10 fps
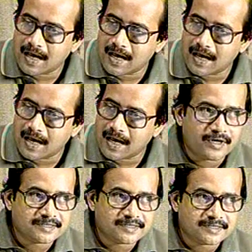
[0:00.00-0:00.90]
components
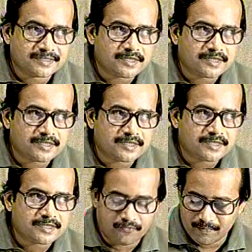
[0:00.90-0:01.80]
in the low pass equivalent
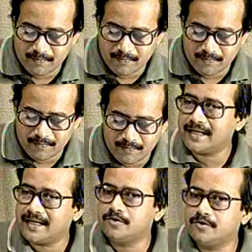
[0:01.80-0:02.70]
form nit and
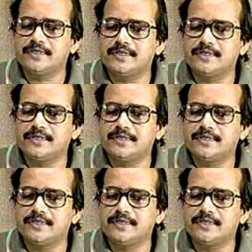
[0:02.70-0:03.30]
nqt, again